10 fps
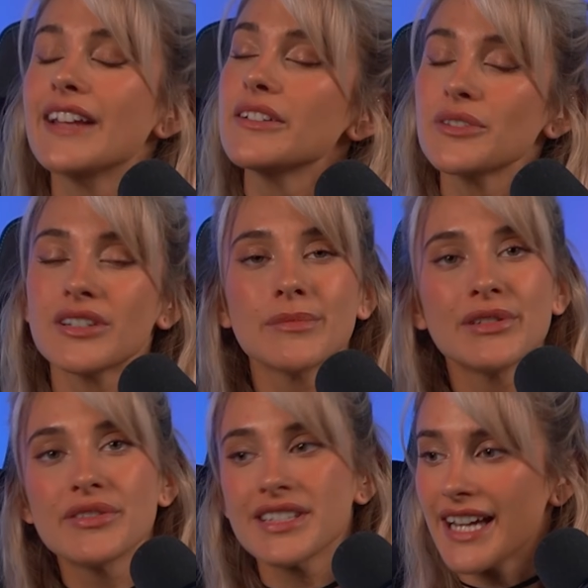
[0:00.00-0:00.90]
I know you're going to be
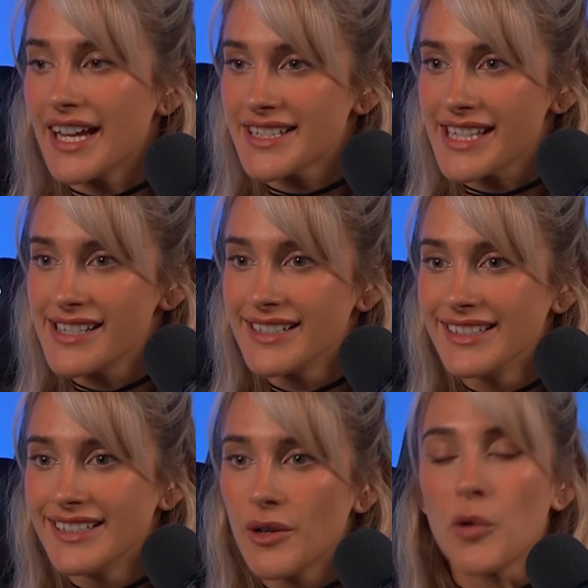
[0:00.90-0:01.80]
using a headset
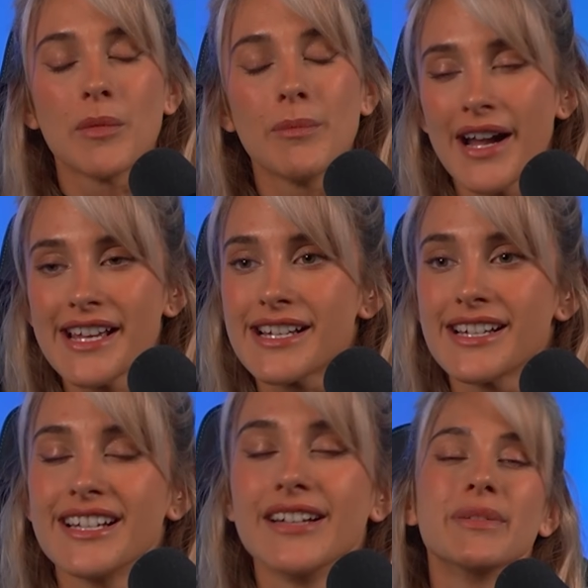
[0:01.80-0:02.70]
or a mic,
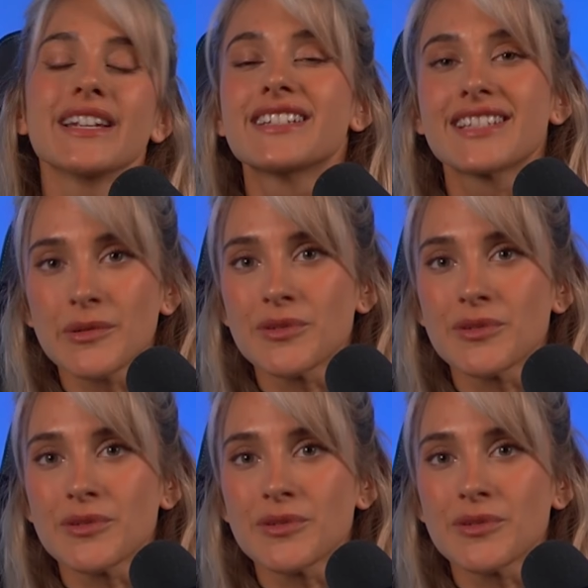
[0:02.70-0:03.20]
but it's still